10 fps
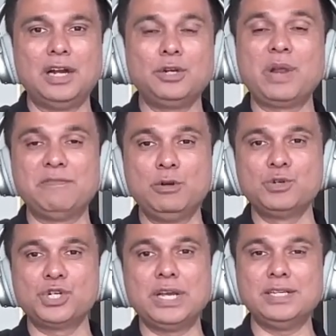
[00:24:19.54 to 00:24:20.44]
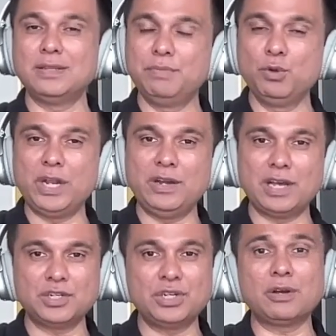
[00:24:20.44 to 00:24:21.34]
to revolutionize the beauty
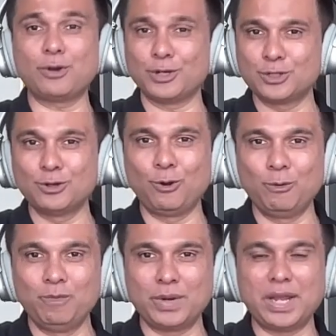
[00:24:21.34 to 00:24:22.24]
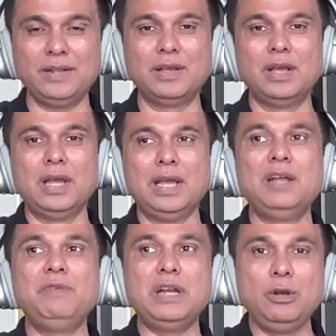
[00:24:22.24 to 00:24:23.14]
industry across the globe, right?
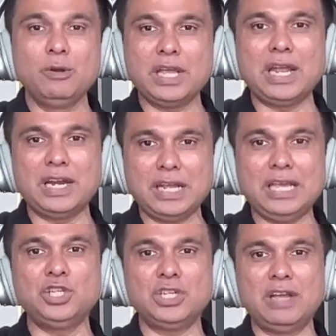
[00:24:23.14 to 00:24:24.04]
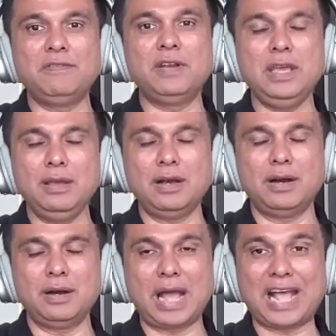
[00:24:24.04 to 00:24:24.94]
And we are looking at each and every
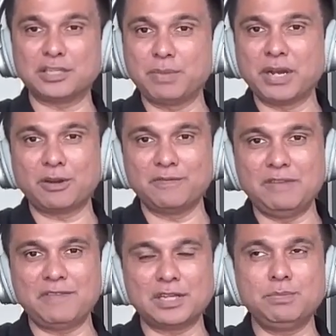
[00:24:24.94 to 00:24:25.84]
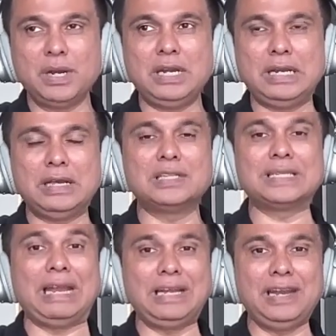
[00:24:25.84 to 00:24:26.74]
aspect of investment
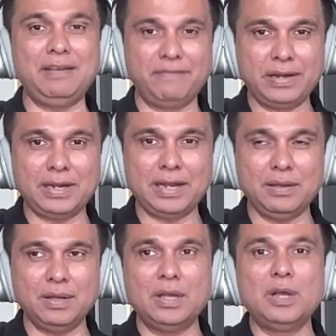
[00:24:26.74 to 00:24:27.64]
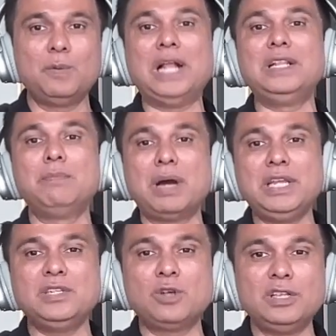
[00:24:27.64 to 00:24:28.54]
slightly differently. While the
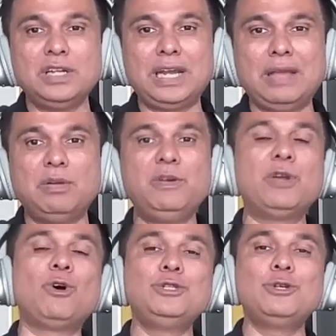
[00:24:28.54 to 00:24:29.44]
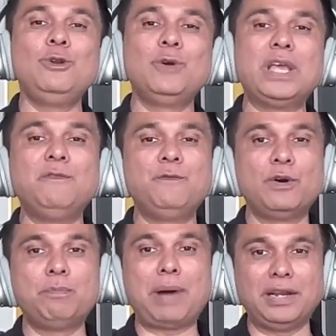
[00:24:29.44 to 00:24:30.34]
money is on the table, we are also looking
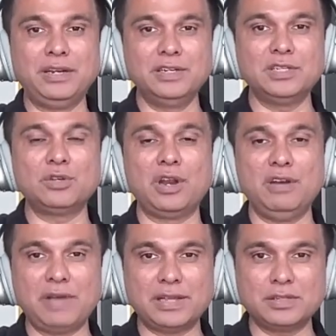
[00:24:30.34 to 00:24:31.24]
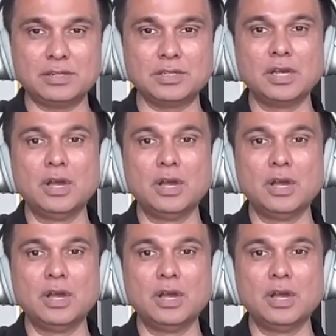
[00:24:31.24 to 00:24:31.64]
for partners or investors